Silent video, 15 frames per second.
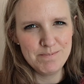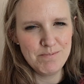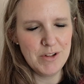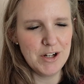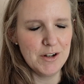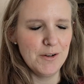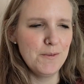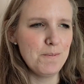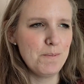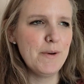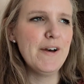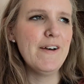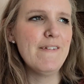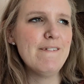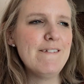you know,
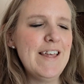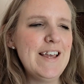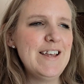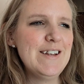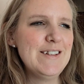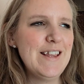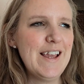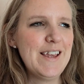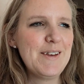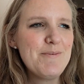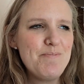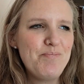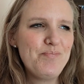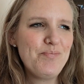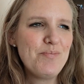but
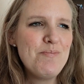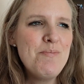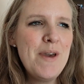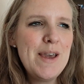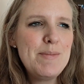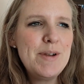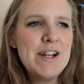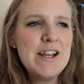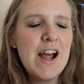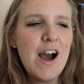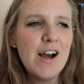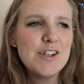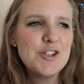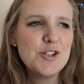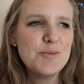like maybe
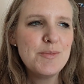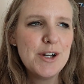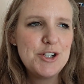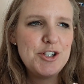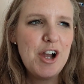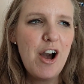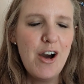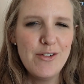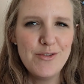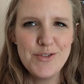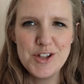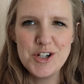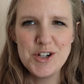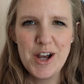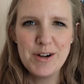not so much of
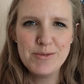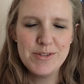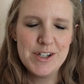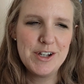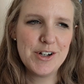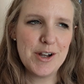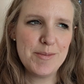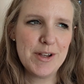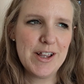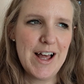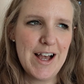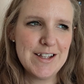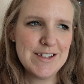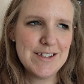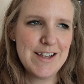the general economic
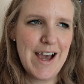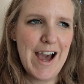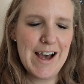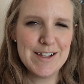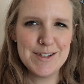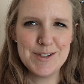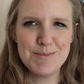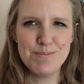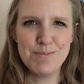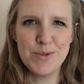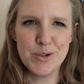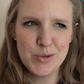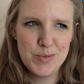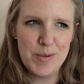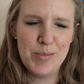class as
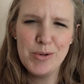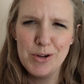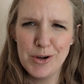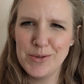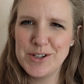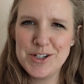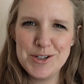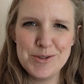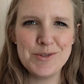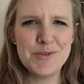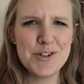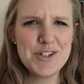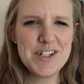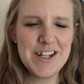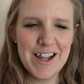most people going to
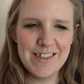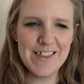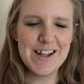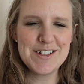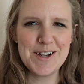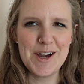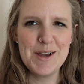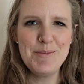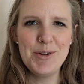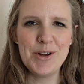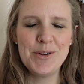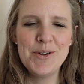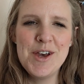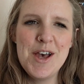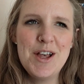university at that time, you
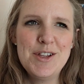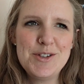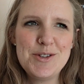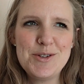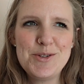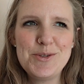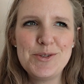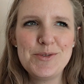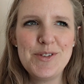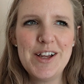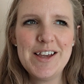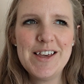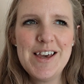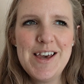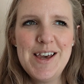know. So they're sort of
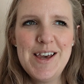like